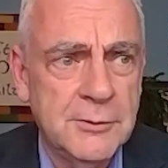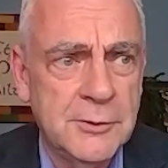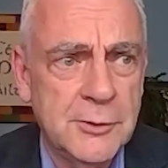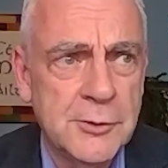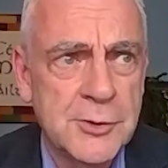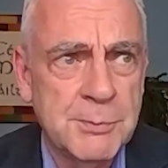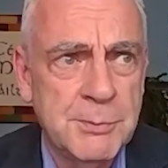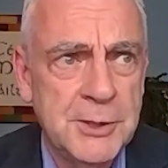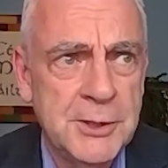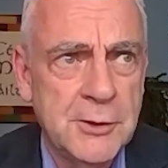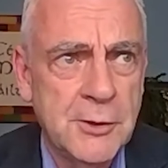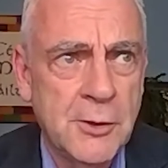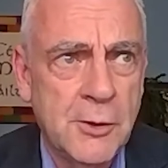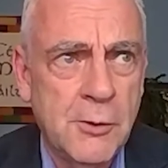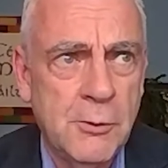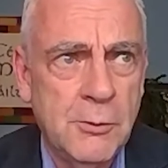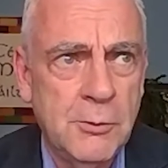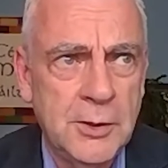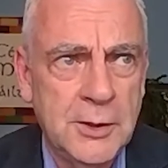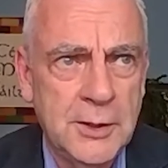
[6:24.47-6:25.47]
there's been a
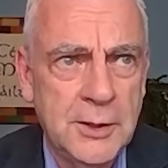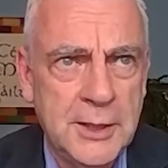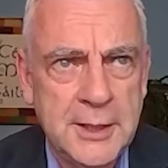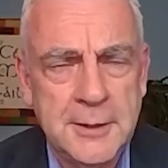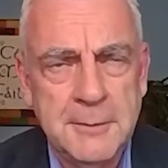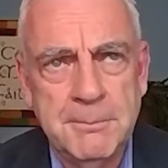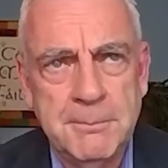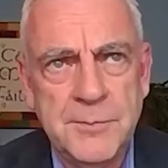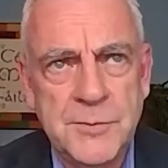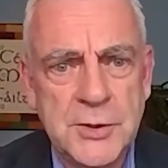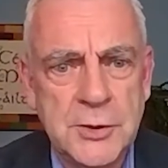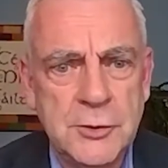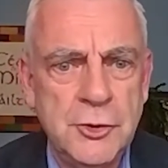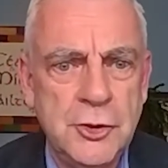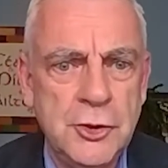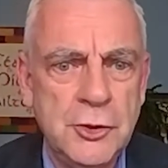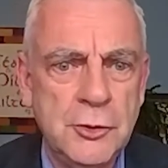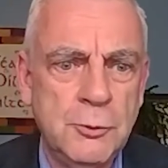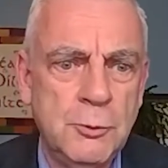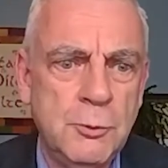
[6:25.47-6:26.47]
whole um,
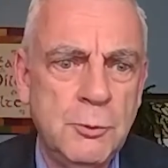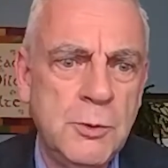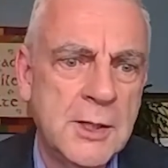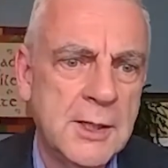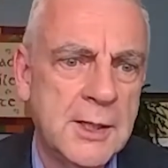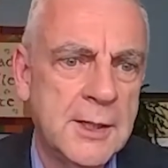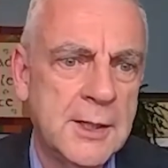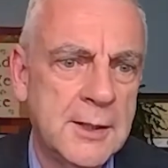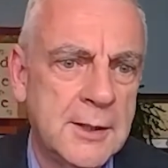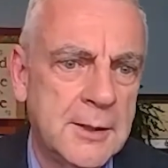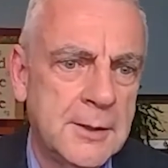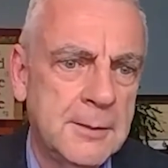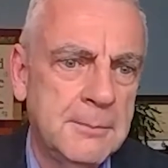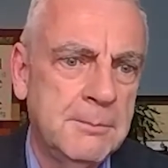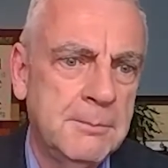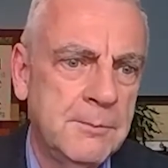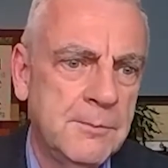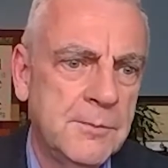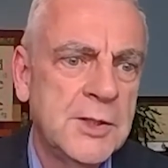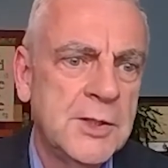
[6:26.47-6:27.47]
new
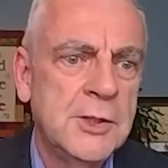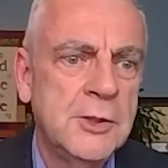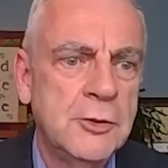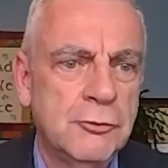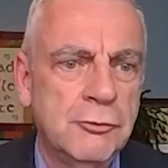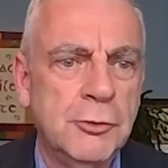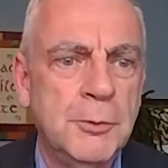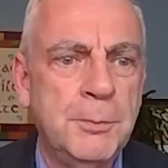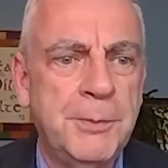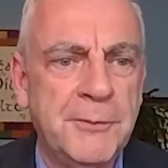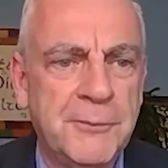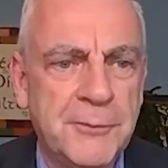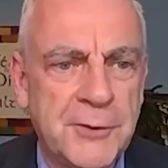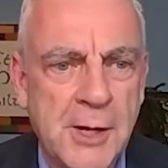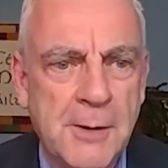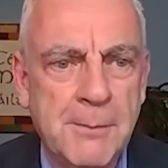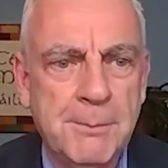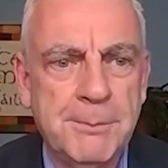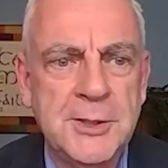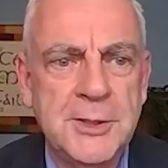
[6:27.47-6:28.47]
um, group of
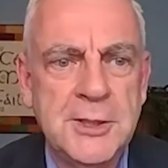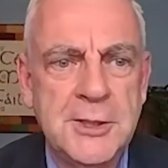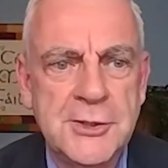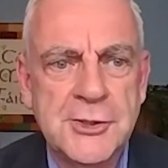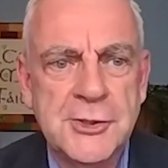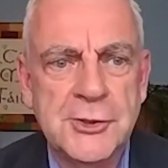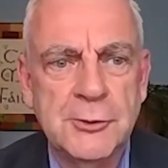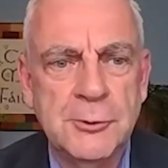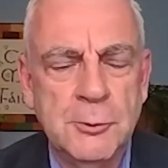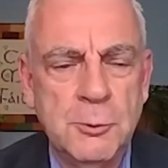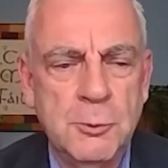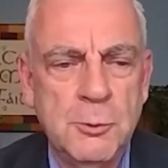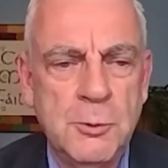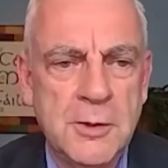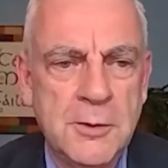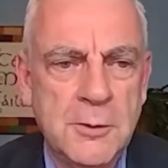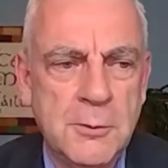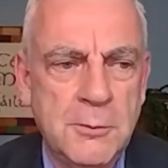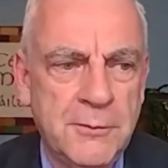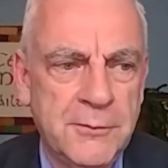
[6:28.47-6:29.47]
companies who
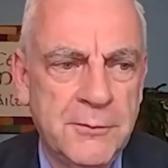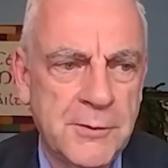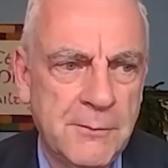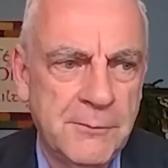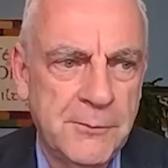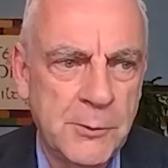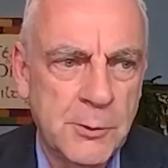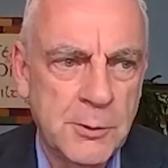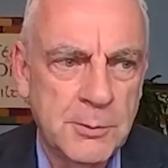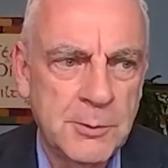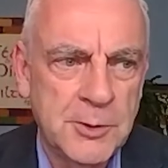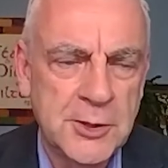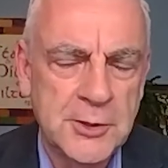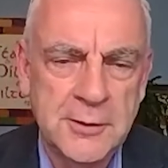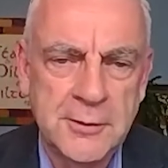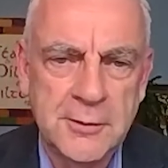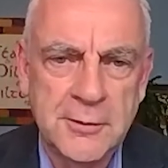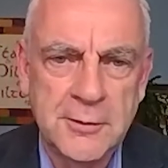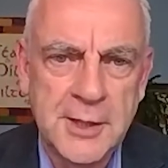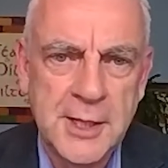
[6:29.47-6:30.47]
who have come forward
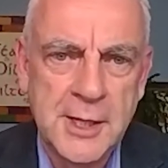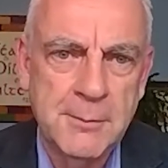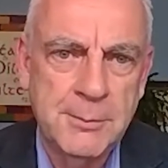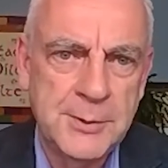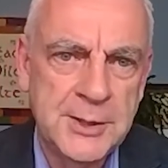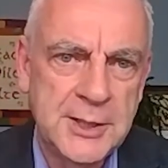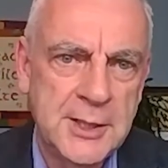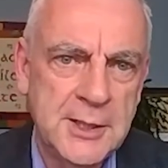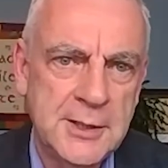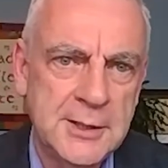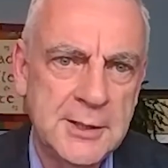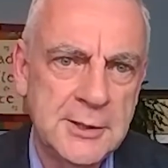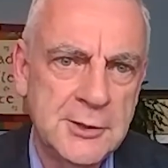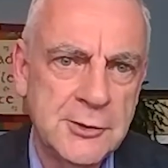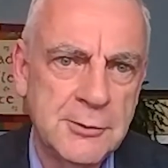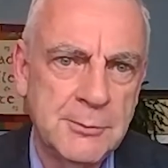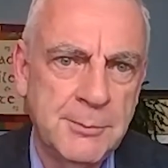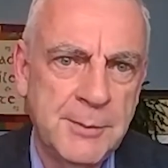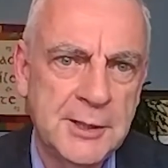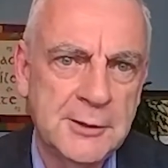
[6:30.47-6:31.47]
and are now beginning
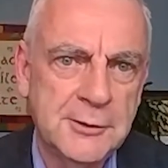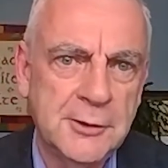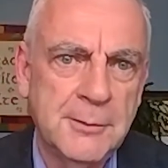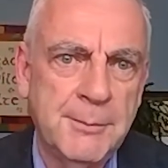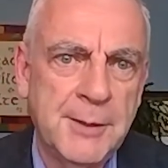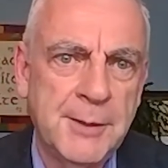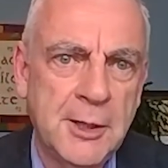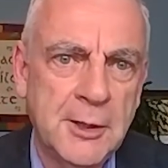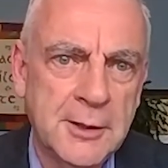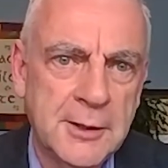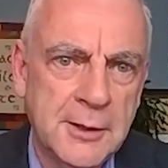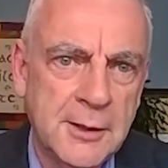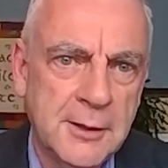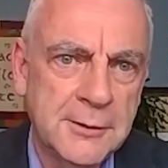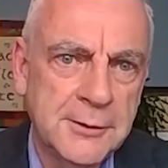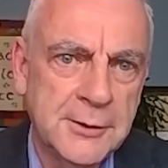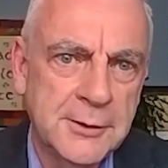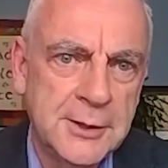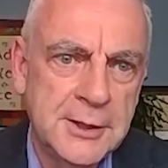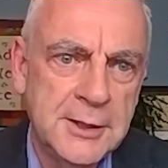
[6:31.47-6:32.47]
to make their mark
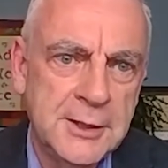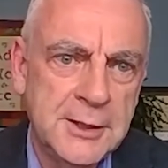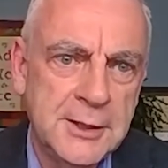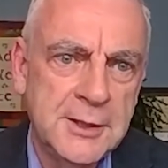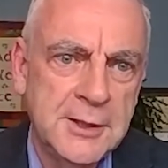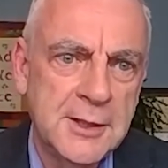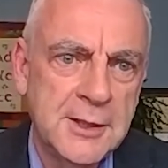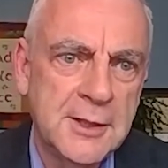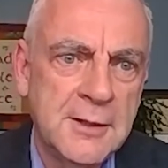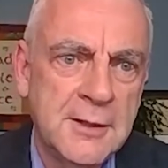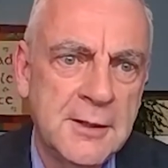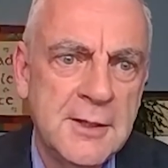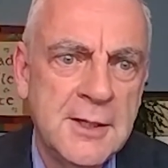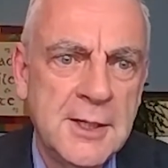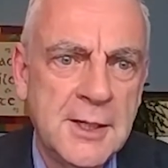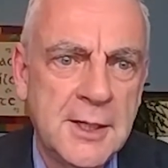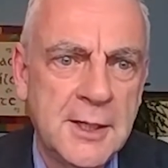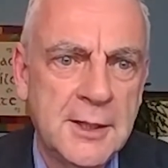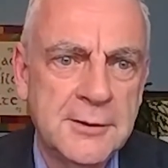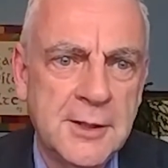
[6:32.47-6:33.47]
on the uh,
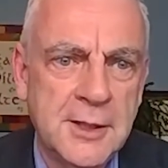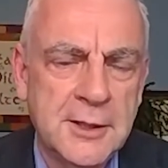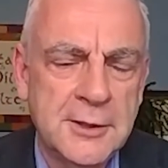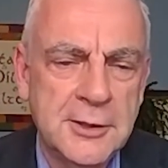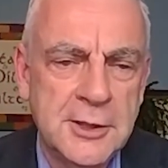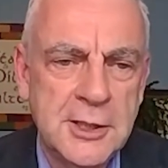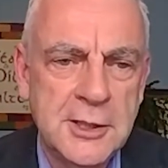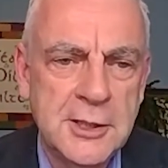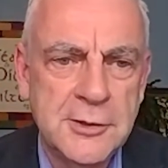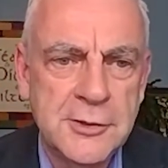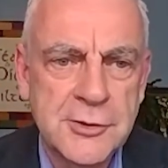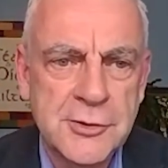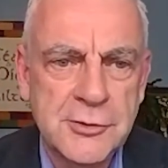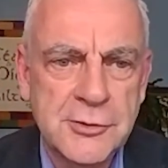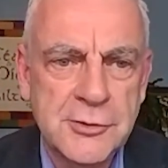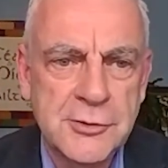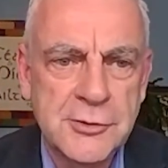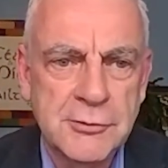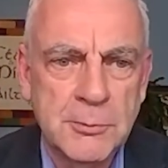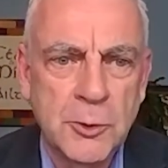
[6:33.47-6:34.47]
on on the industry
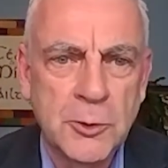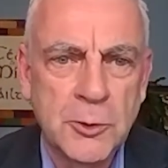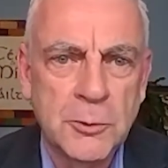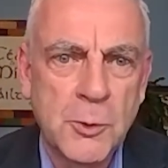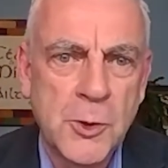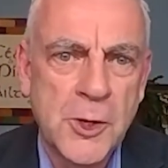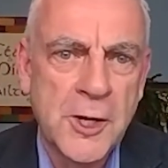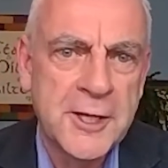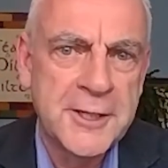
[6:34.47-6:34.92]
worldwide.